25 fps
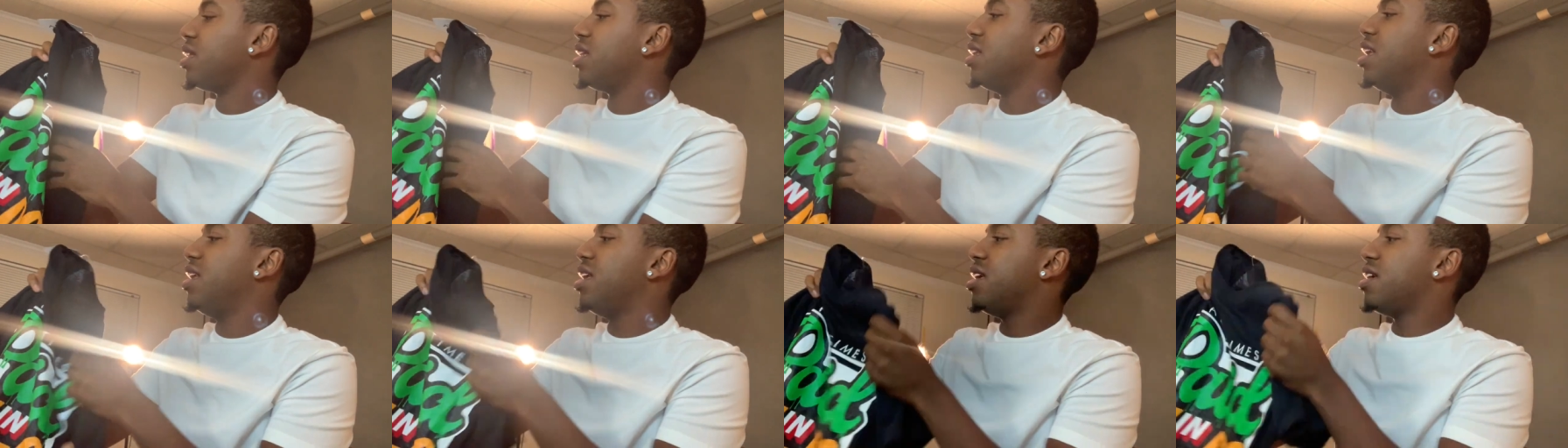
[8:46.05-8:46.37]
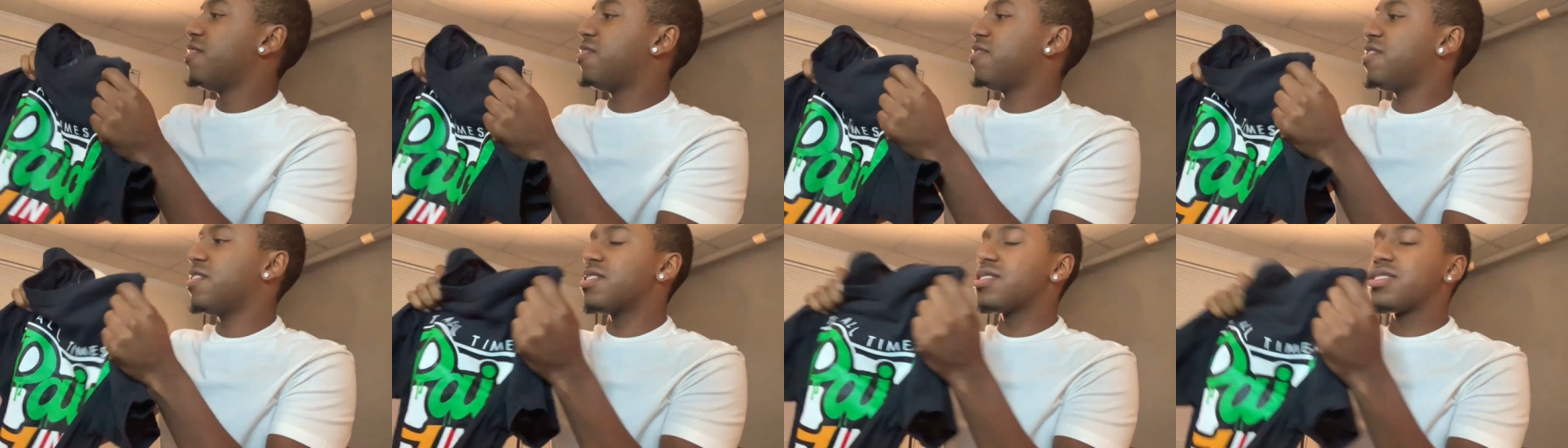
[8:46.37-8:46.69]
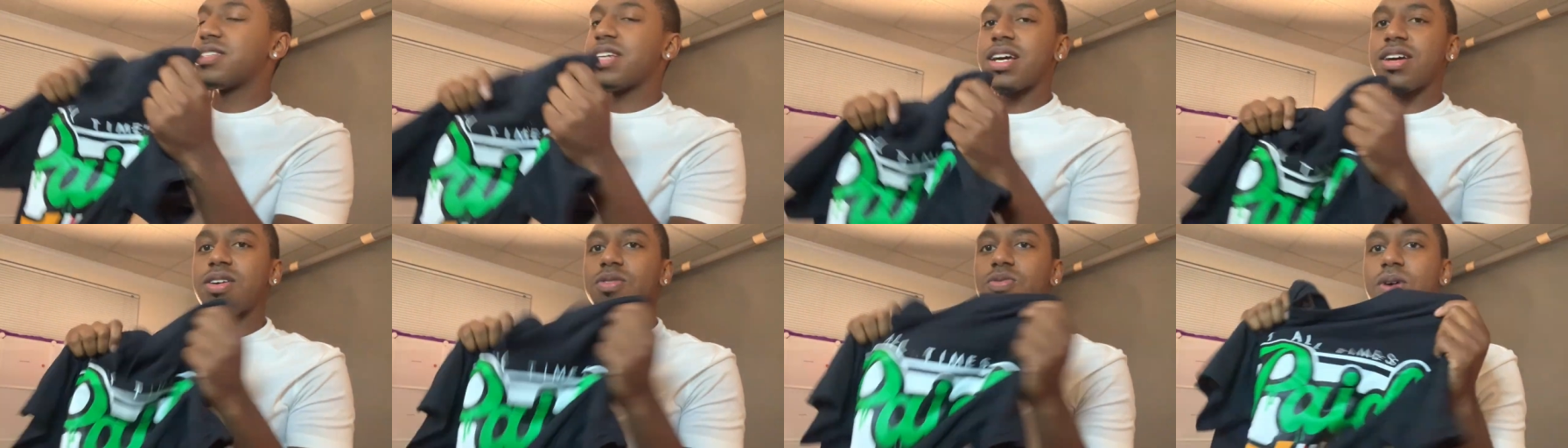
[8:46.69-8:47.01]
It feels
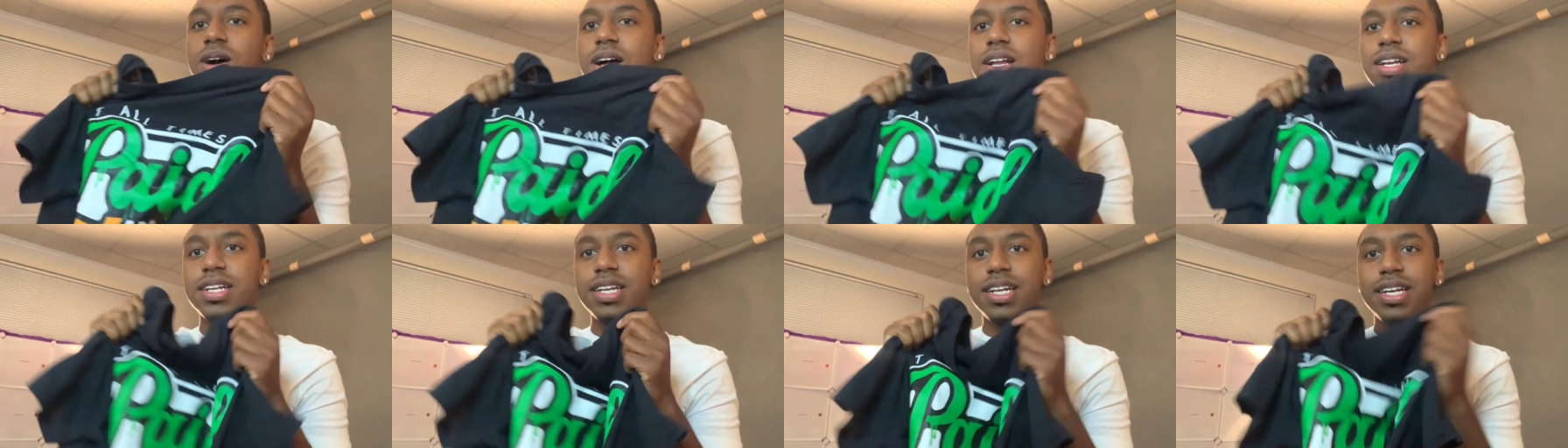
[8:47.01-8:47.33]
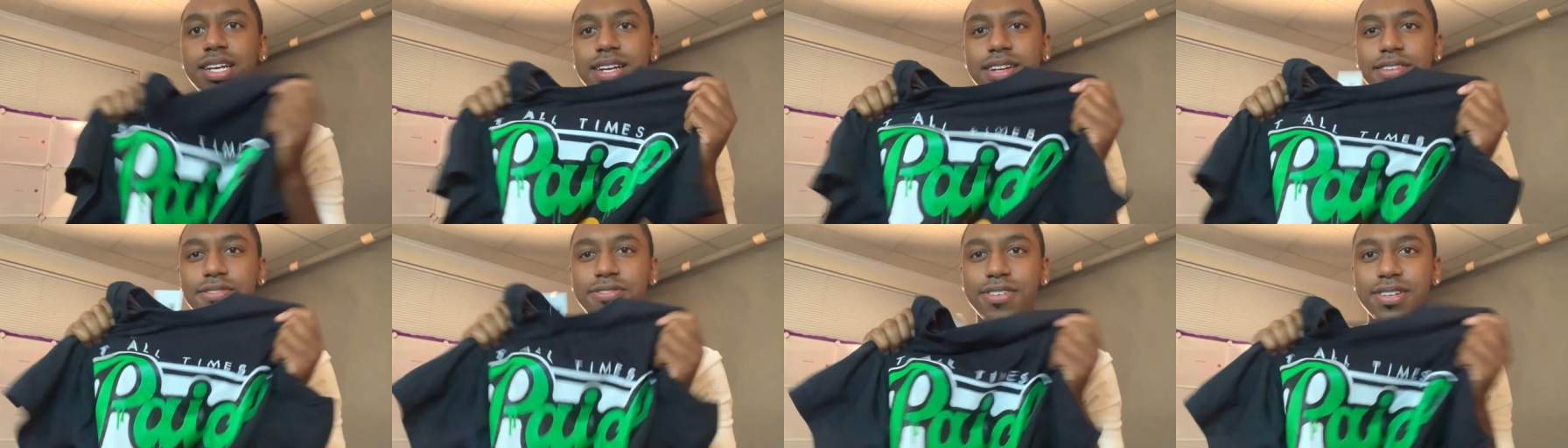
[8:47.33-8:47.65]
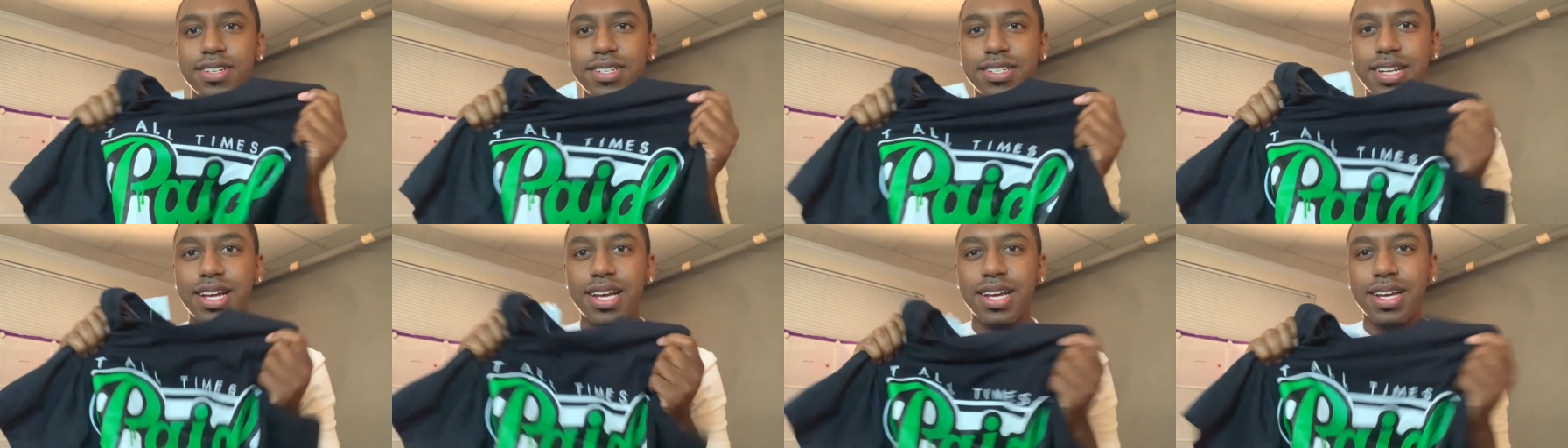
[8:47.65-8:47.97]
like quality. It
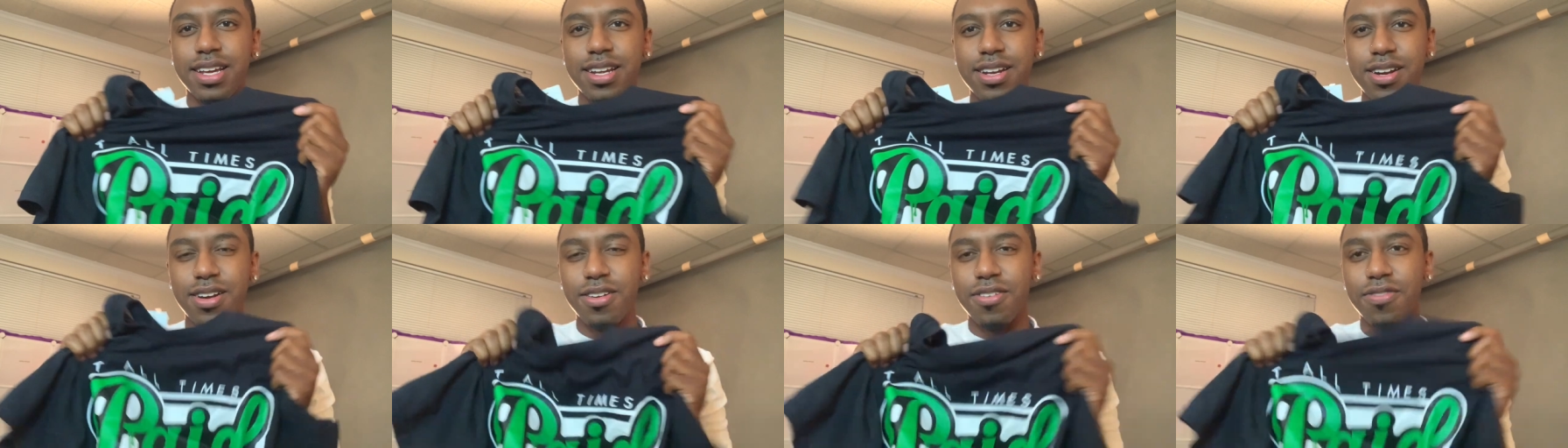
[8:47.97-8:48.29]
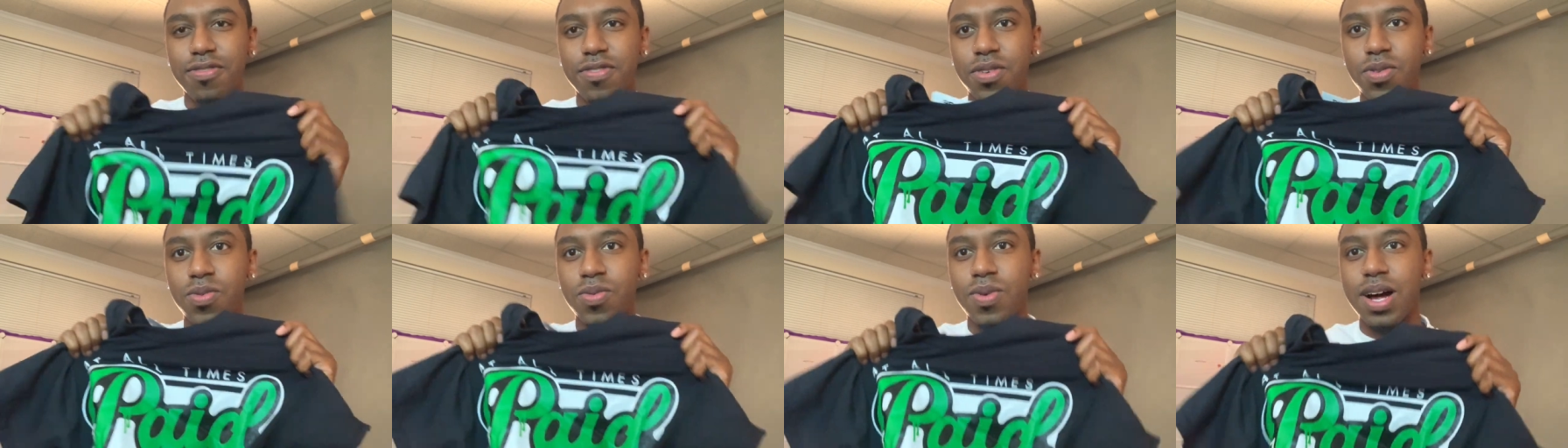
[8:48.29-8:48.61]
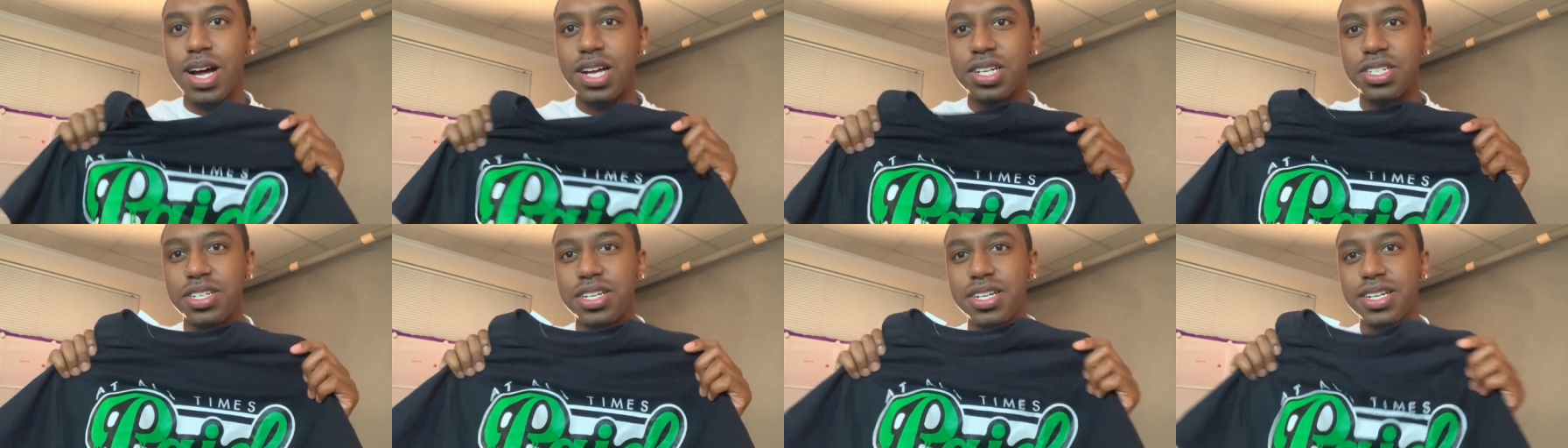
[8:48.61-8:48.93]
feels like, you know, if you
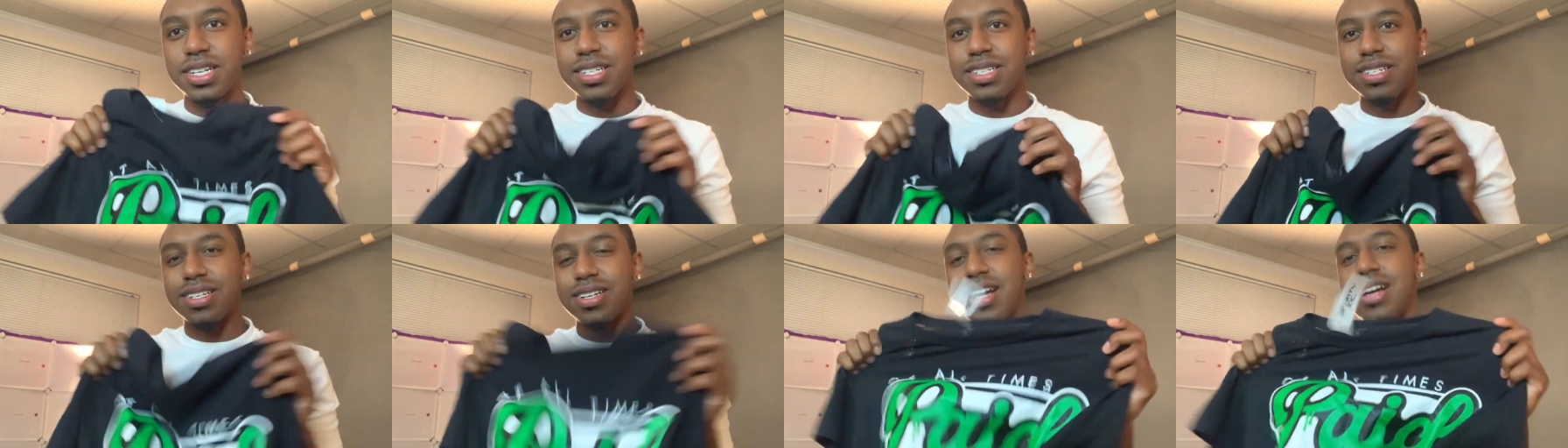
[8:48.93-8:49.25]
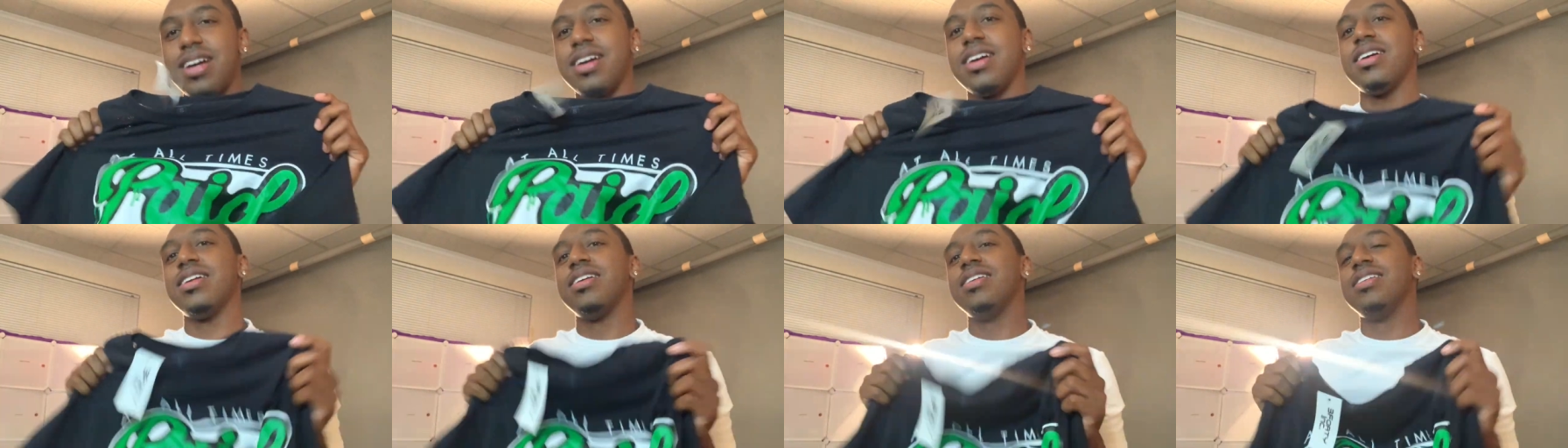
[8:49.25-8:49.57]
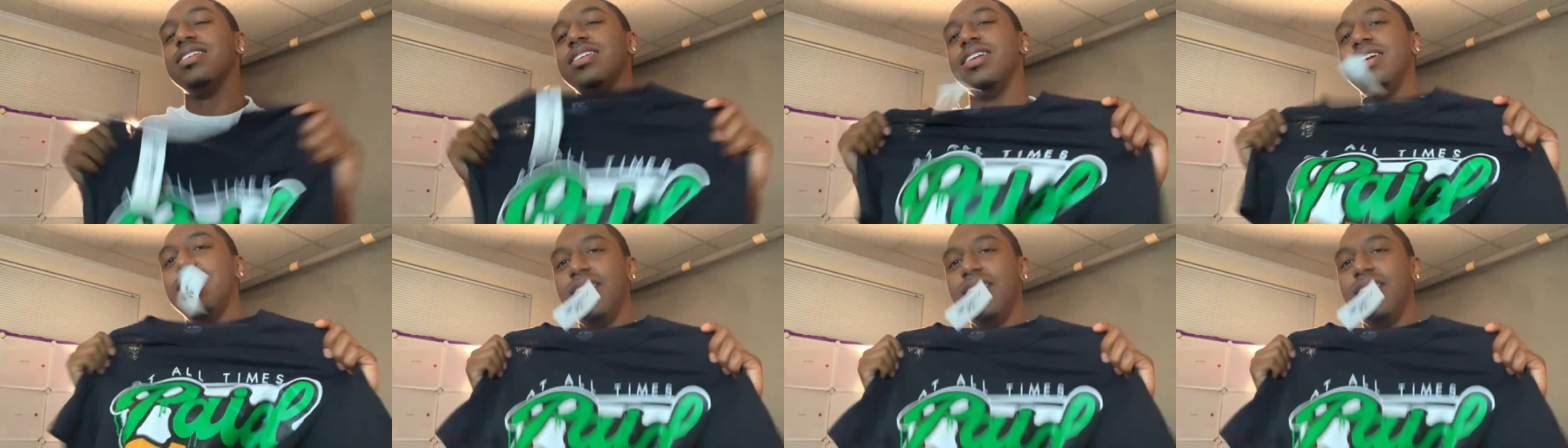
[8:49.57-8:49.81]
wash it, it's not gonna